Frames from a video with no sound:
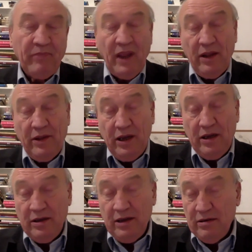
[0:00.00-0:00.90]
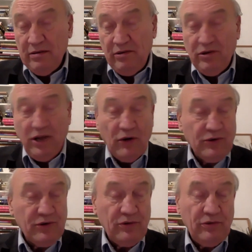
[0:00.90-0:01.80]
you can also
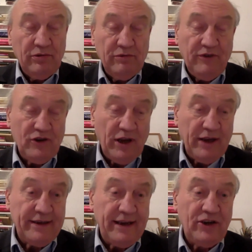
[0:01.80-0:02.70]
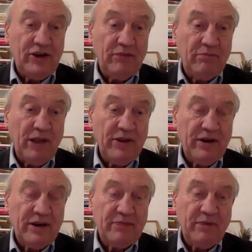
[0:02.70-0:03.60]
do visualization and
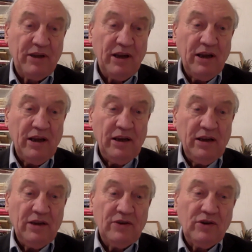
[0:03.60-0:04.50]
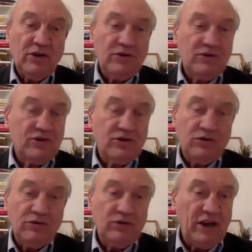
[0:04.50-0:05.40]
mantras, but it's not so
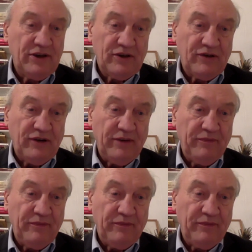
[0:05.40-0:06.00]
necessary.